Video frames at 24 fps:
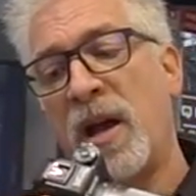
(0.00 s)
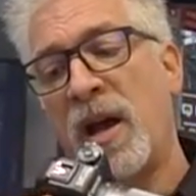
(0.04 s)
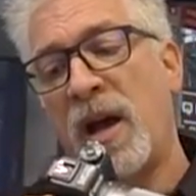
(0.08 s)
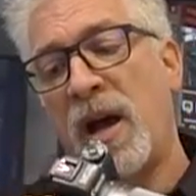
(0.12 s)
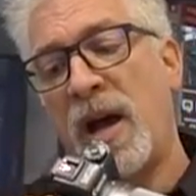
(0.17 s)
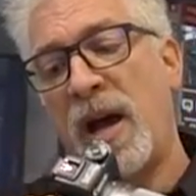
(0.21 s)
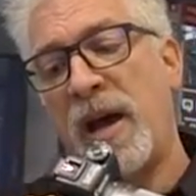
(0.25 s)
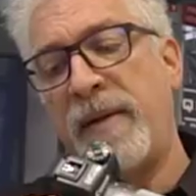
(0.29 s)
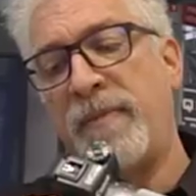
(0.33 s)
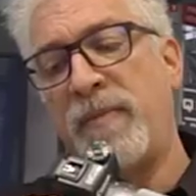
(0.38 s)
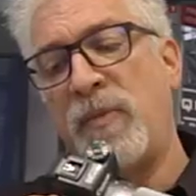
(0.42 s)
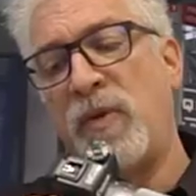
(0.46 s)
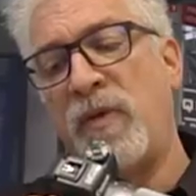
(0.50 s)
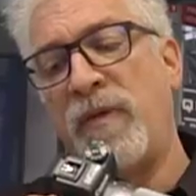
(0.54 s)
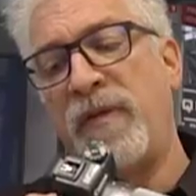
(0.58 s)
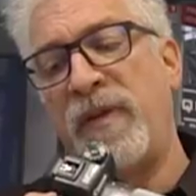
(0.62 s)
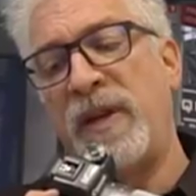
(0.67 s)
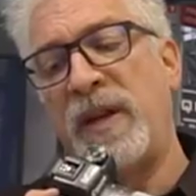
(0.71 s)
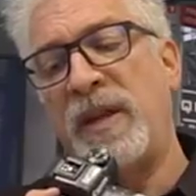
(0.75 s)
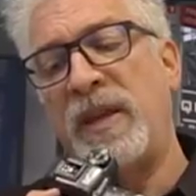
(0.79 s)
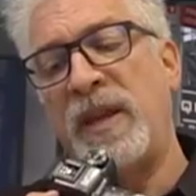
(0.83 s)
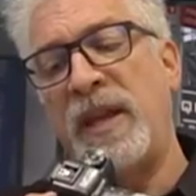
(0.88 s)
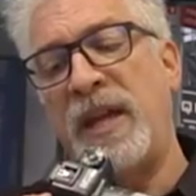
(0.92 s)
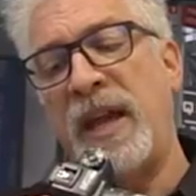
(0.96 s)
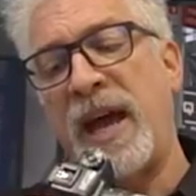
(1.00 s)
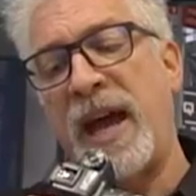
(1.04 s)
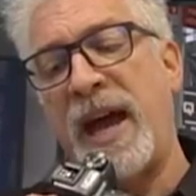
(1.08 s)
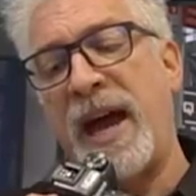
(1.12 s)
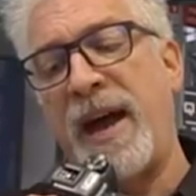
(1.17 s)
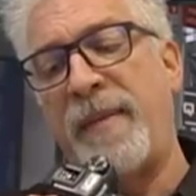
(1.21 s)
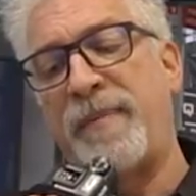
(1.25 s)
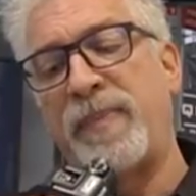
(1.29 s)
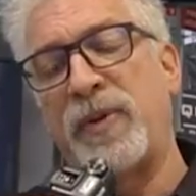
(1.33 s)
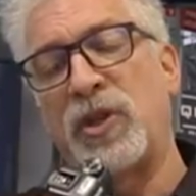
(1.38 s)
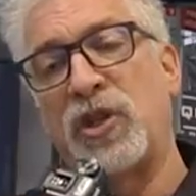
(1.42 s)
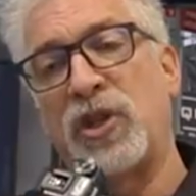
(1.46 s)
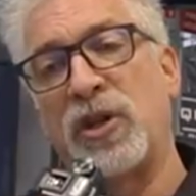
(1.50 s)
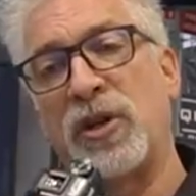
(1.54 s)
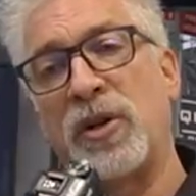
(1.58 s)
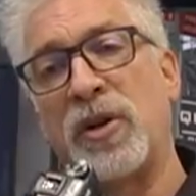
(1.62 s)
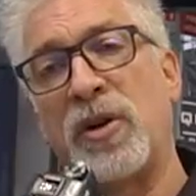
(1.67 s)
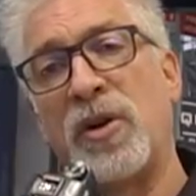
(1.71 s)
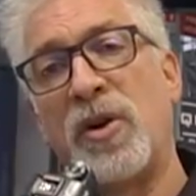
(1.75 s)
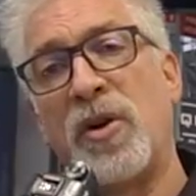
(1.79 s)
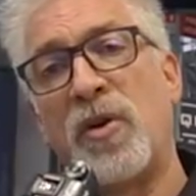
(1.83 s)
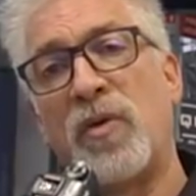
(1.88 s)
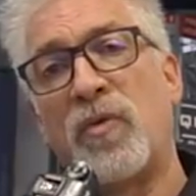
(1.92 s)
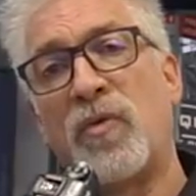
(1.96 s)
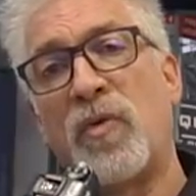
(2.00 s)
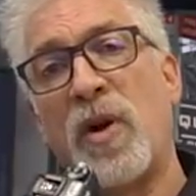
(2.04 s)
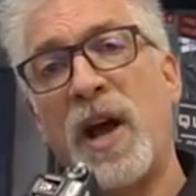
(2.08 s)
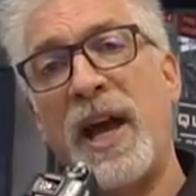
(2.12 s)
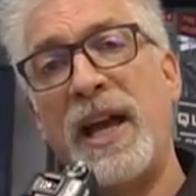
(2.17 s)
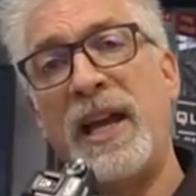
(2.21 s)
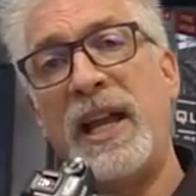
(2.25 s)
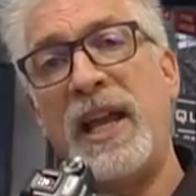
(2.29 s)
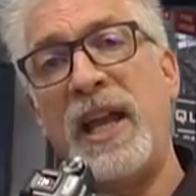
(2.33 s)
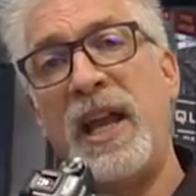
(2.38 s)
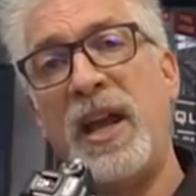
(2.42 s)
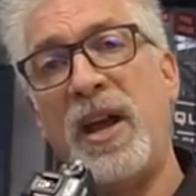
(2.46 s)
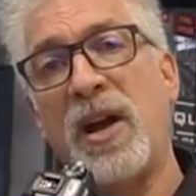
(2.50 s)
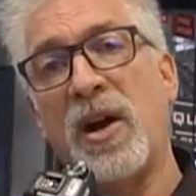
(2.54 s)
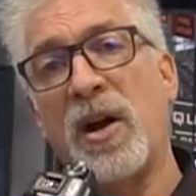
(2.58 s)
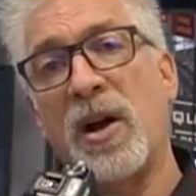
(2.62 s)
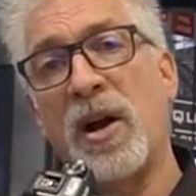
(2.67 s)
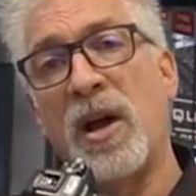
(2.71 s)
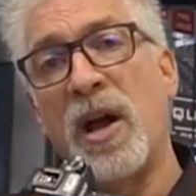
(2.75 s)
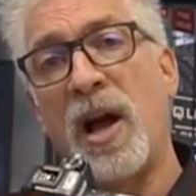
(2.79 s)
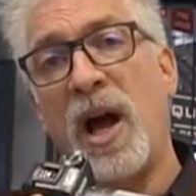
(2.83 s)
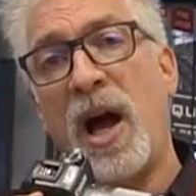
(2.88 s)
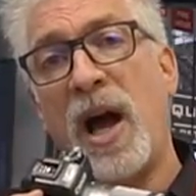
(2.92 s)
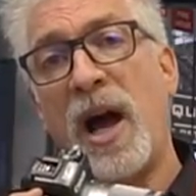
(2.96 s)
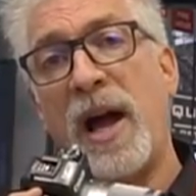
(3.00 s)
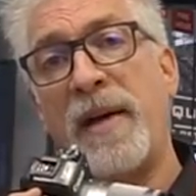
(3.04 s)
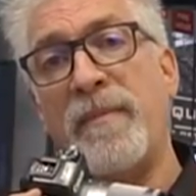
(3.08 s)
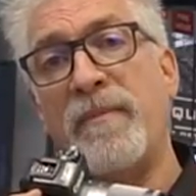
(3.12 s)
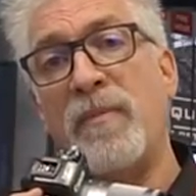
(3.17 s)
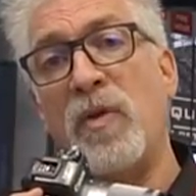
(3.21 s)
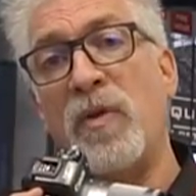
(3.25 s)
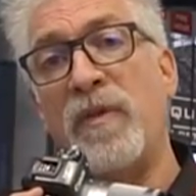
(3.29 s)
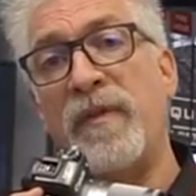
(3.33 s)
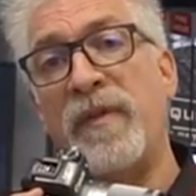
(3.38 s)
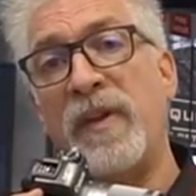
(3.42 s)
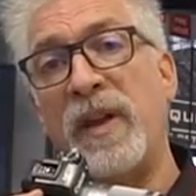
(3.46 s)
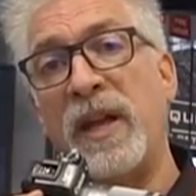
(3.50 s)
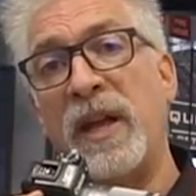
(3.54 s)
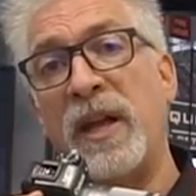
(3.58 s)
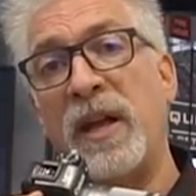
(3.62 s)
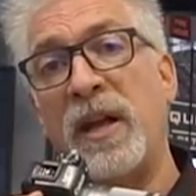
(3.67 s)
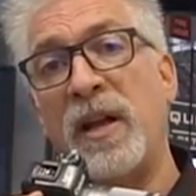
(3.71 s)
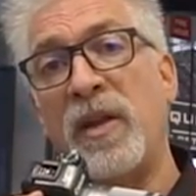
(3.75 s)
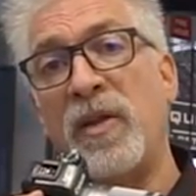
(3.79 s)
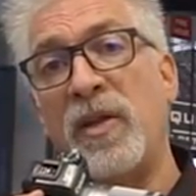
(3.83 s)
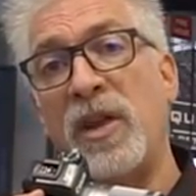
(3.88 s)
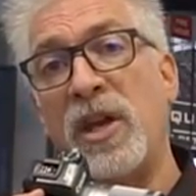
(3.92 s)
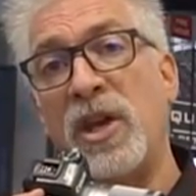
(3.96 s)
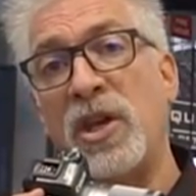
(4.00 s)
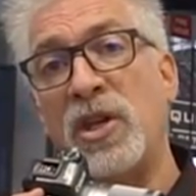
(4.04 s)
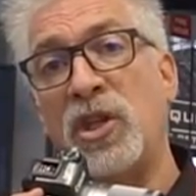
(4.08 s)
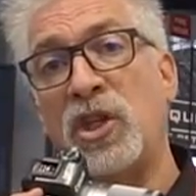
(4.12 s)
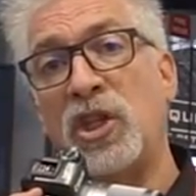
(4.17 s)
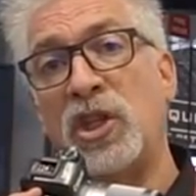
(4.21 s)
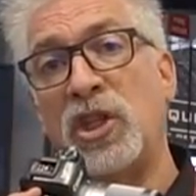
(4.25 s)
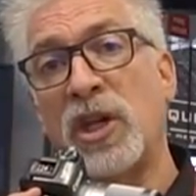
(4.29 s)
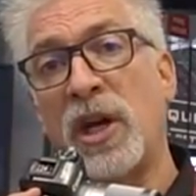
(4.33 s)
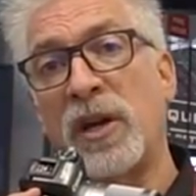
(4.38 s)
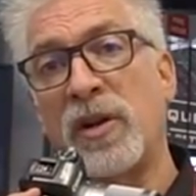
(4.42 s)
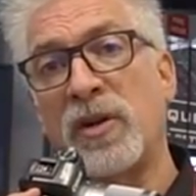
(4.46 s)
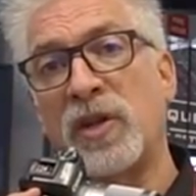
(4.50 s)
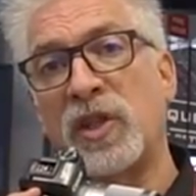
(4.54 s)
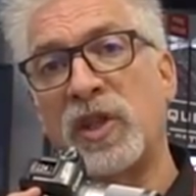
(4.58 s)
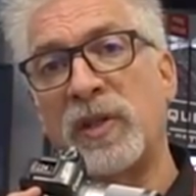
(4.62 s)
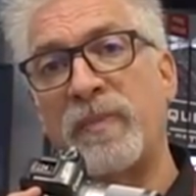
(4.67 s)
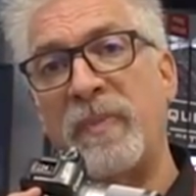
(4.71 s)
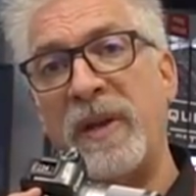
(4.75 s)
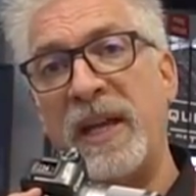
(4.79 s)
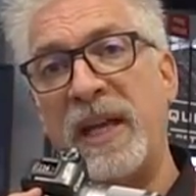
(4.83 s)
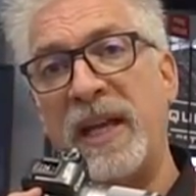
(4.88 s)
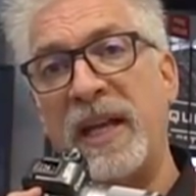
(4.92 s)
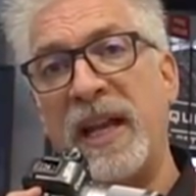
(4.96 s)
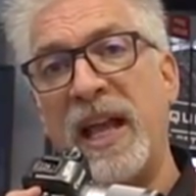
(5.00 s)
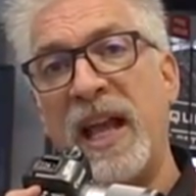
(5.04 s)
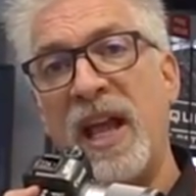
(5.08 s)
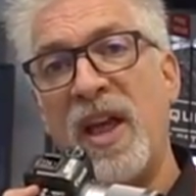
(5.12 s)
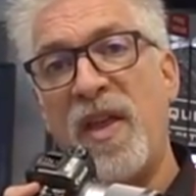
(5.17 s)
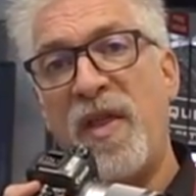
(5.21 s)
I'm moving the aperture. Right here, I'm moving the shutter speed.